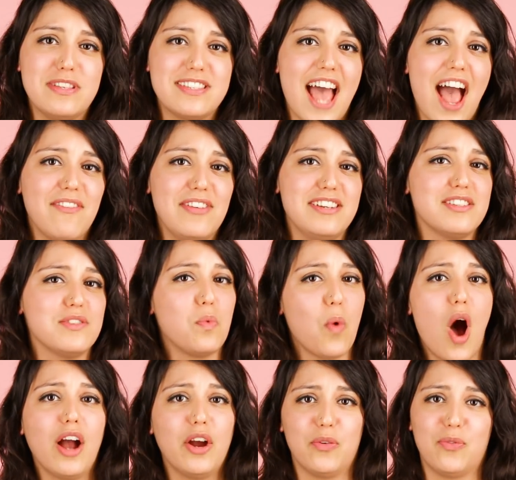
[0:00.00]
was having to
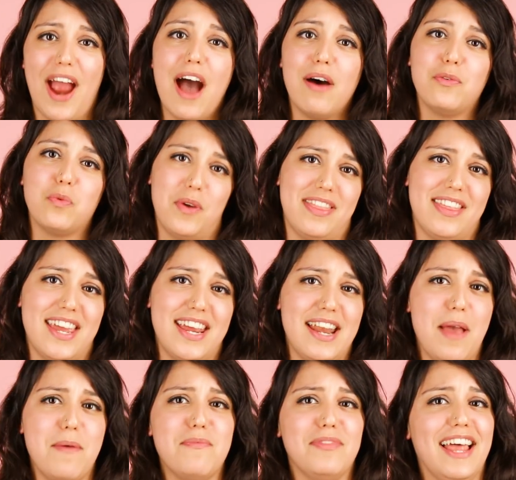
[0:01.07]
walk around with it
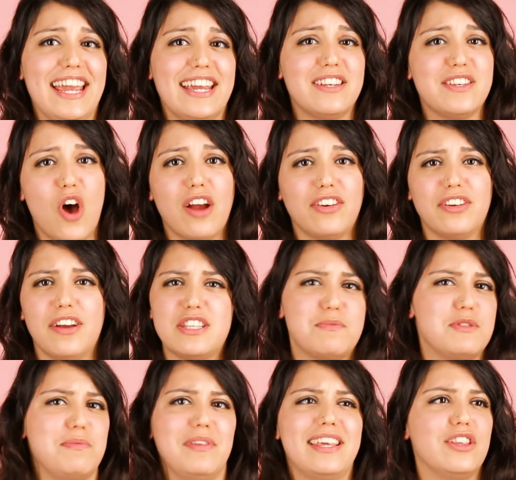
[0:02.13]
and like talk to
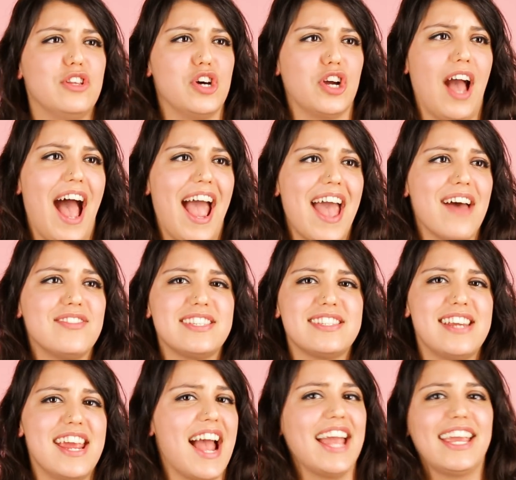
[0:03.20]
customers and be like, look, I have a
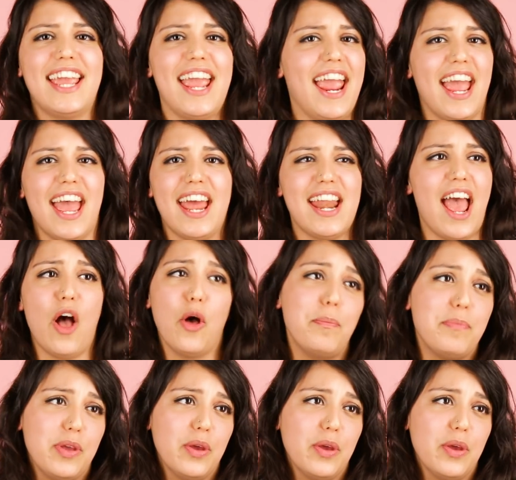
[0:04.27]
snake, I can't help